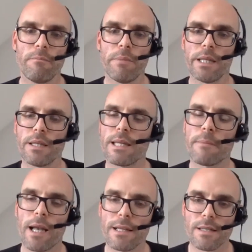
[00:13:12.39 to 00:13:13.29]
be in the same
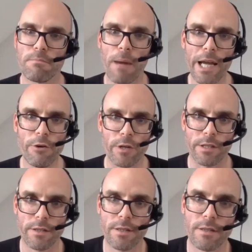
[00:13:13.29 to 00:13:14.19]
class as
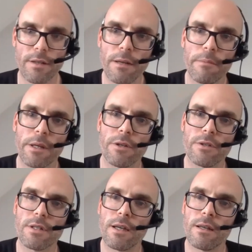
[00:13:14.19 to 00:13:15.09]
migrants,
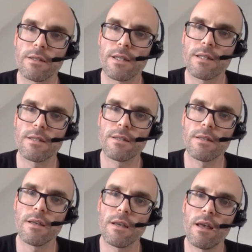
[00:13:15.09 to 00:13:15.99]
because since
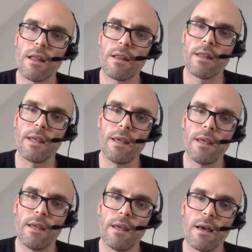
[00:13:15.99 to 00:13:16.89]
the